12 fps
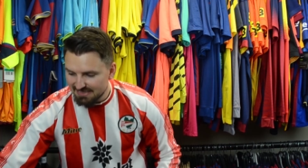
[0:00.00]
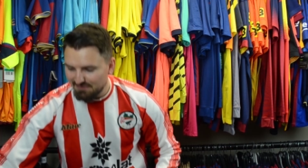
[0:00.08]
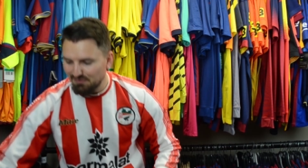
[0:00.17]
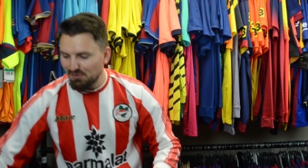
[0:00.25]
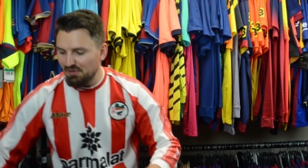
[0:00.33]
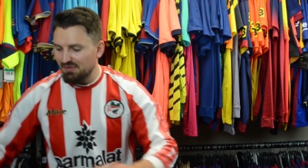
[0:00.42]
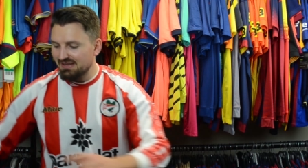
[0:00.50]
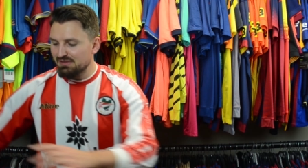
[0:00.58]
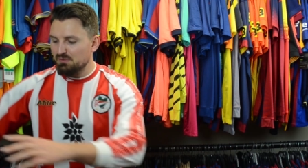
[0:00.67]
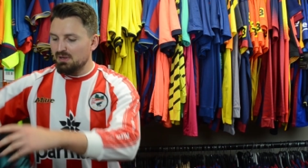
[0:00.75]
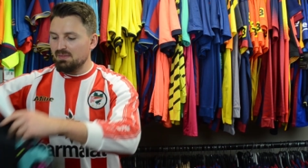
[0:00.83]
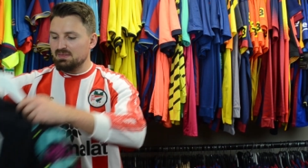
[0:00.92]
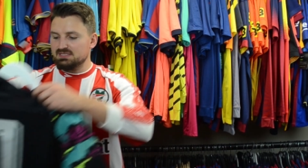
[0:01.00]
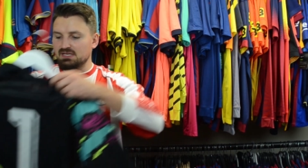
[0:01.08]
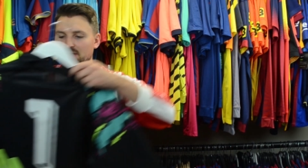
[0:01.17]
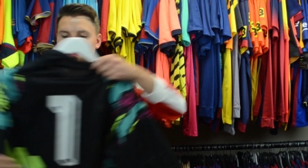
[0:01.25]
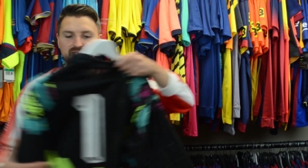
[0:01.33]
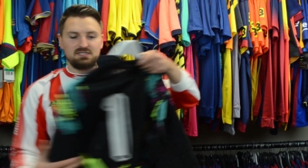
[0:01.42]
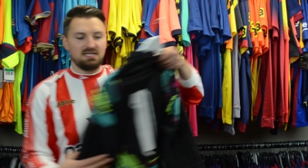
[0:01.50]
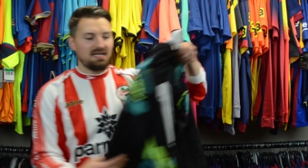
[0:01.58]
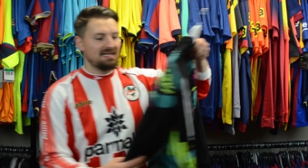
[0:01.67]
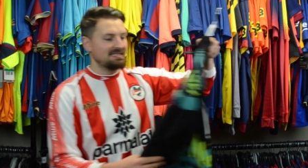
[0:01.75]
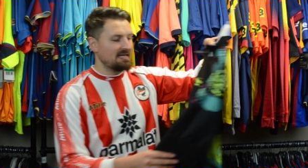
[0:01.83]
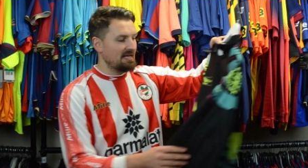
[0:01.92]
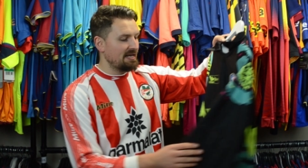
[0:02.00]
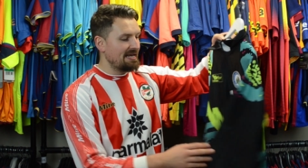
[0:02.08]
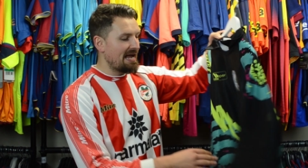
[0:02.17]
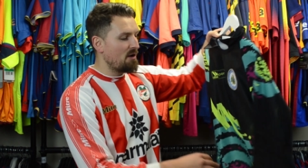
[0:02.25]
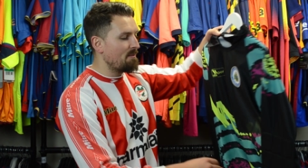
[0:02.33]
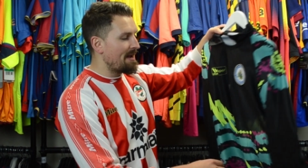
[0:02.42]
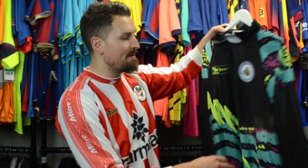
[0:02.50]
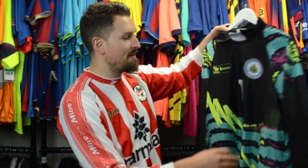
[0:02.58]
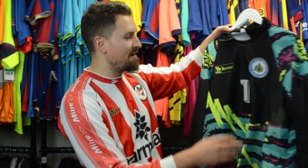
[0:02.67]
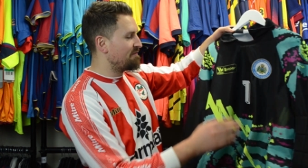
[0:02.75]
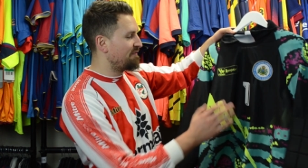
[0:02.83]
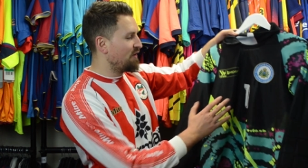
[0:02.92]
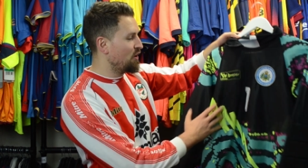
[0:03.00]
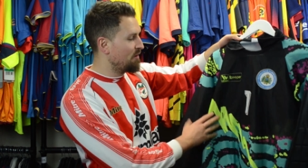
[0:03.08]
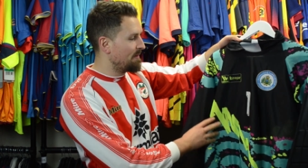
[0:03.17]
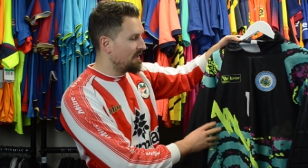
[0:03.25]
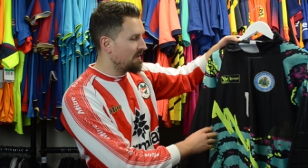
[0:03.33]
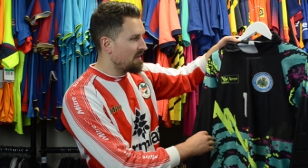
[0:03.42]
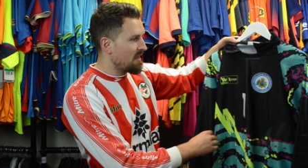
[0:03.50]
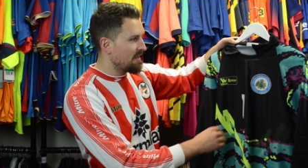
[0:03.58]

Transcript: Let's have a look at the other one. So this is uh, now made by Verma,